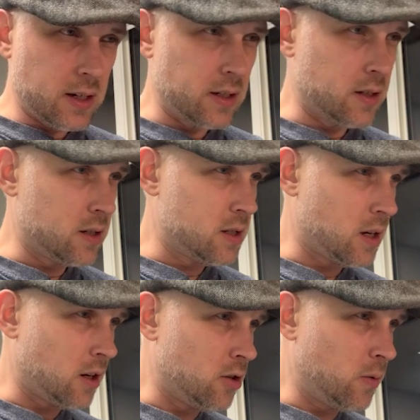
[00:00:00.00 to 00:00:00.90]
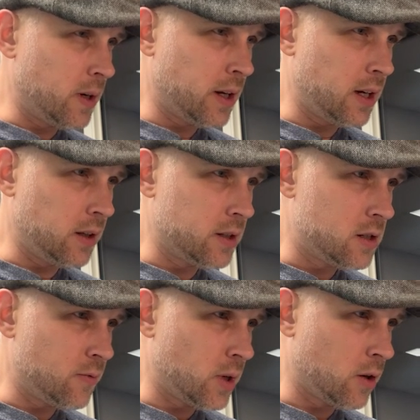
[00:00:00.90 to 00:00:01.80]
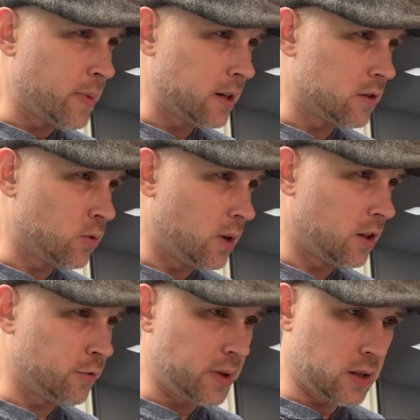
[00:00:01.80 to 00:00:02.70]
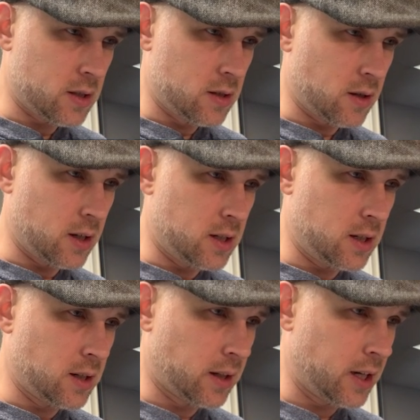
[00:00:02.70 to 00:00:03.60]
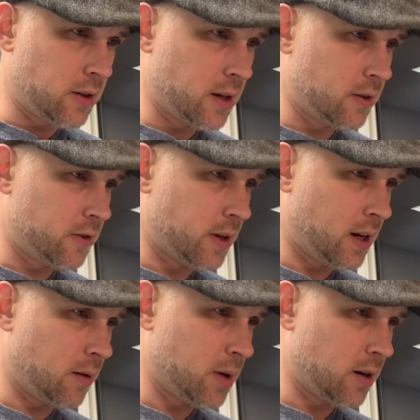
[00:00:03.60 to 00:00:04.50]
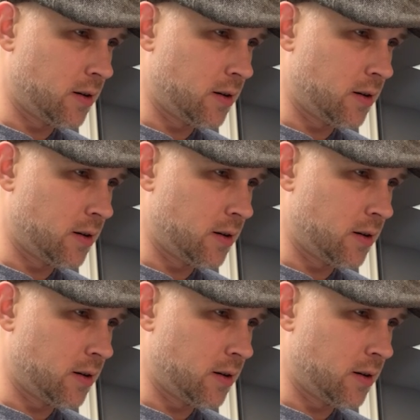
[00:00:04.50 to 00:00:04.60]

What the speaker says: is, you know what, hey, let's see if we can go back to 12, because I did like that setting back.